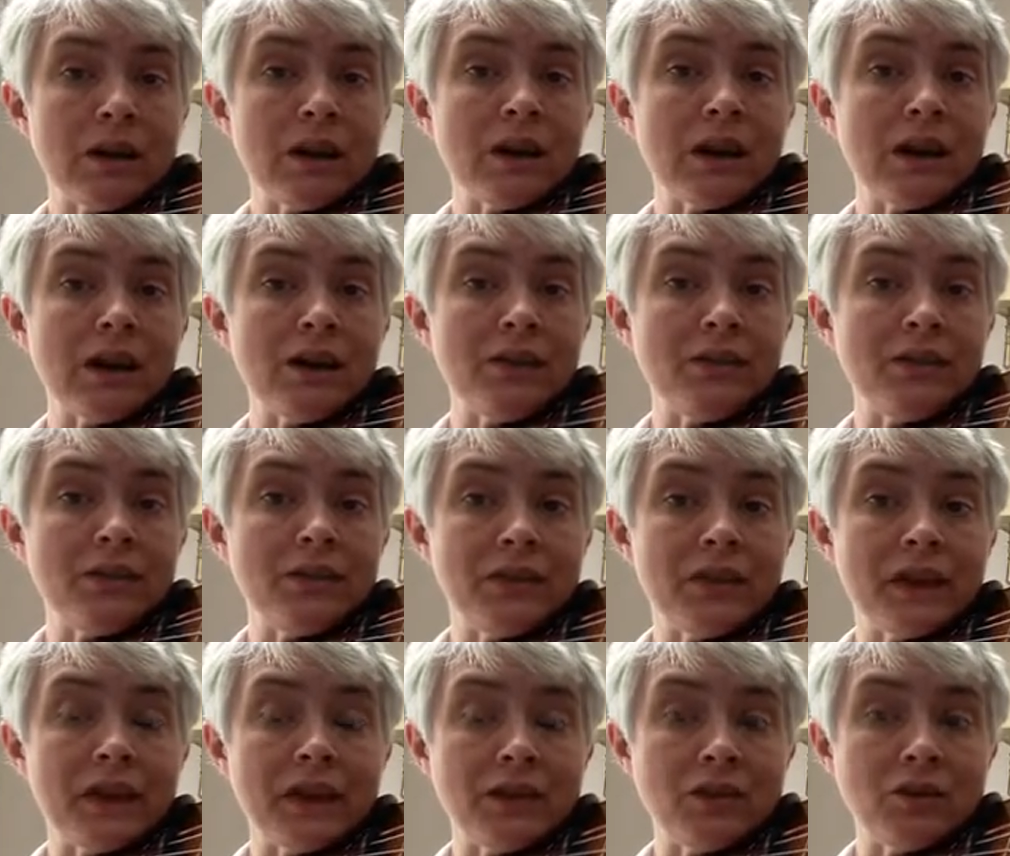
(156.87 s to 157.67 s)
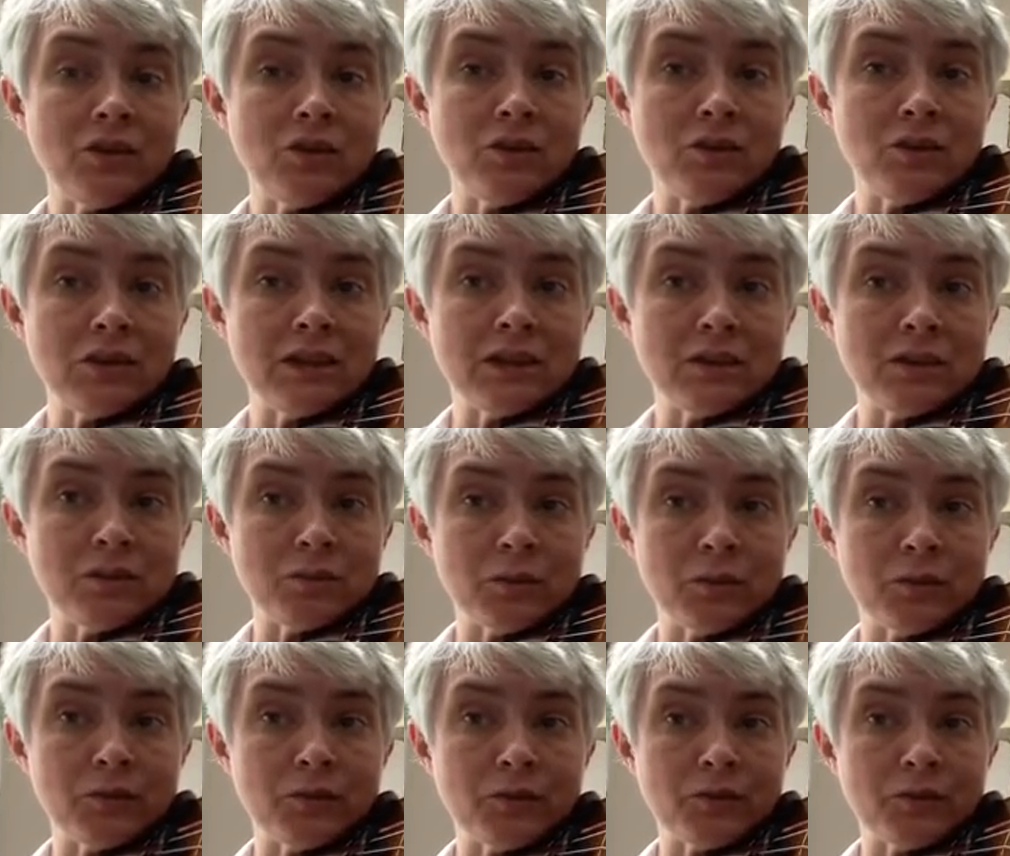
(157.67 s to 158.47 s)
and then you need to
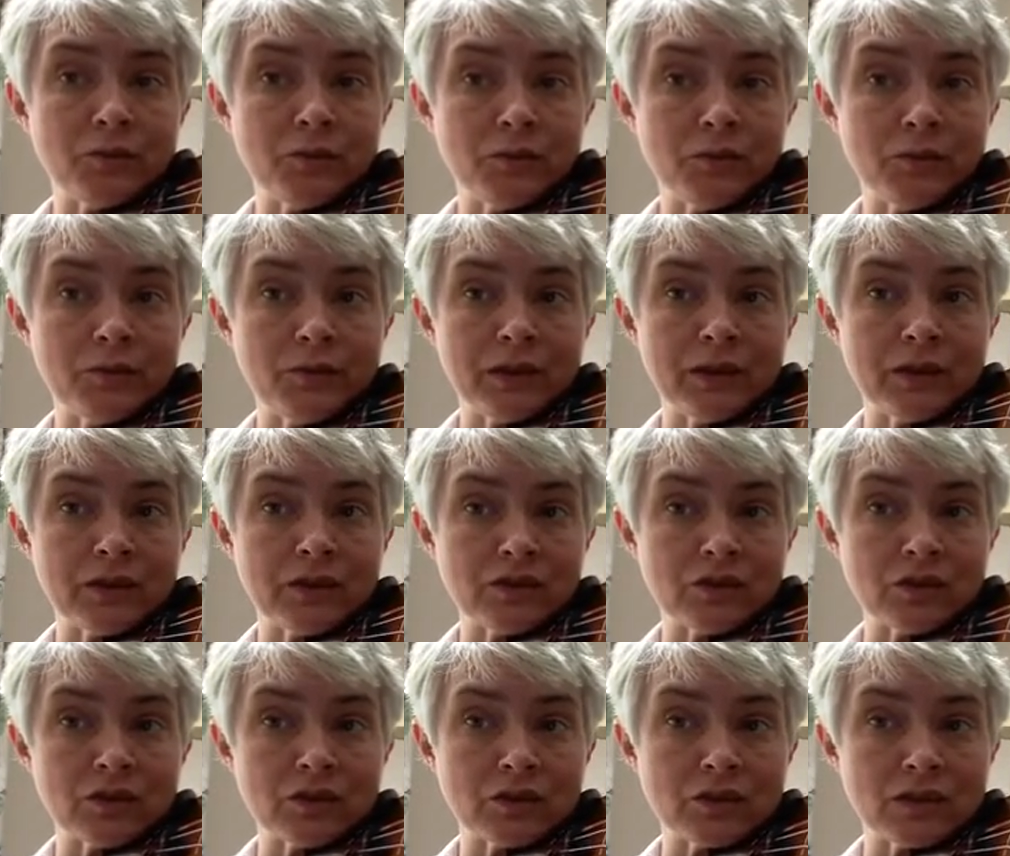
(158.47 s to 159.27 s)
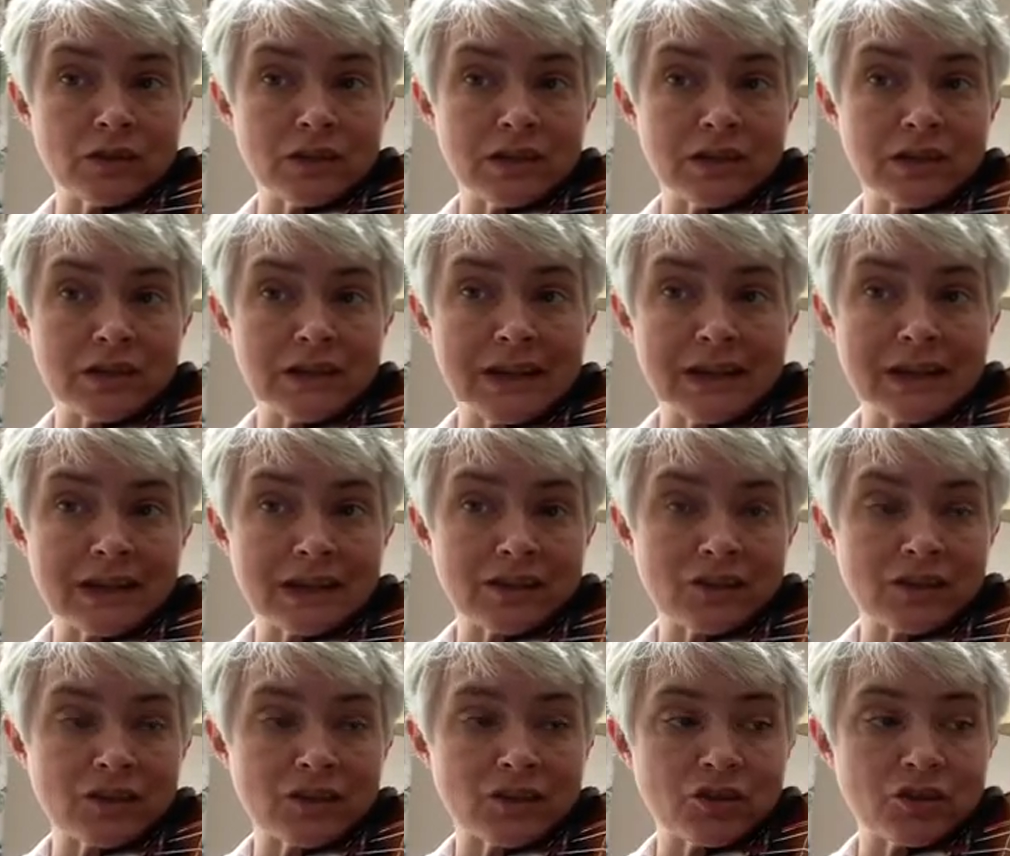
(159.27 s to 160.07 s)
put 4 fingers onto the
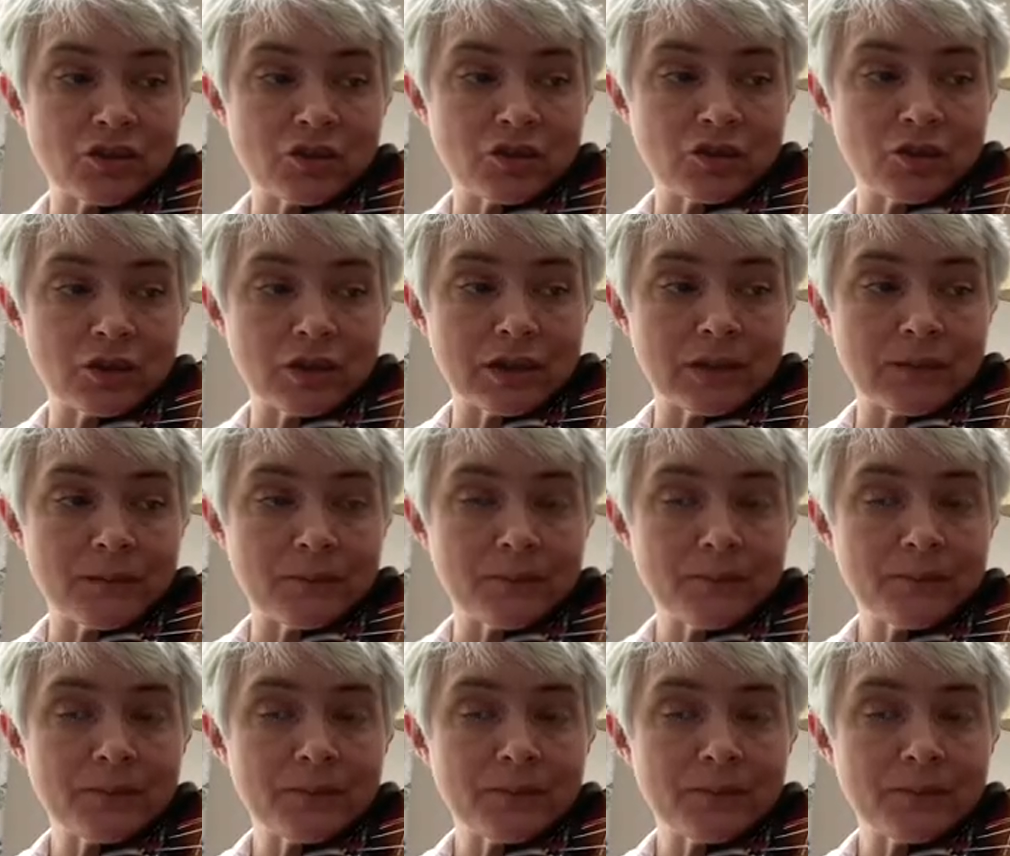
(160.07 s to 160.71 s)
next string.